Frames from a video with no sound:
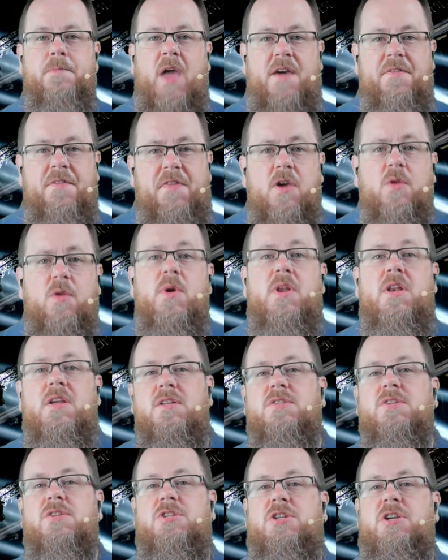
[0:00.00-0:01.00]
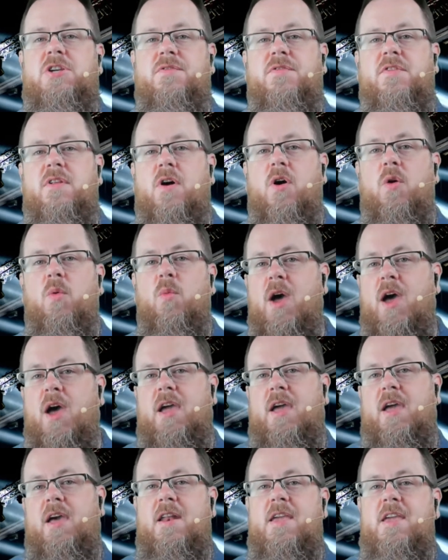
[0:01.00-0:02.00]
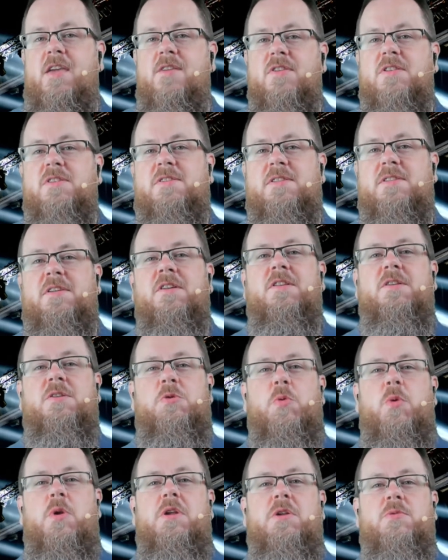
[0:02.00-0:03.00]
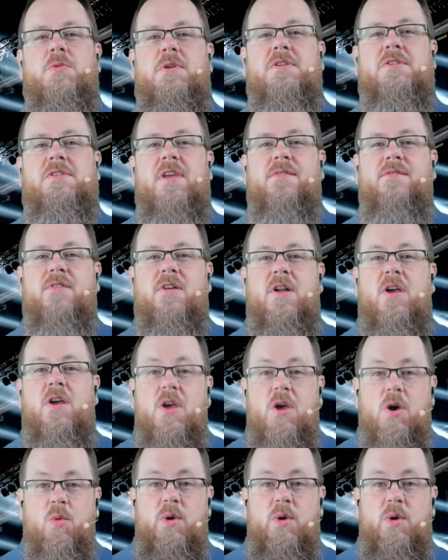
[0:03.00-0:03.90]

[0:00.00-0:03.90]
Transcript: I think we need to shift away, and even still in 2027,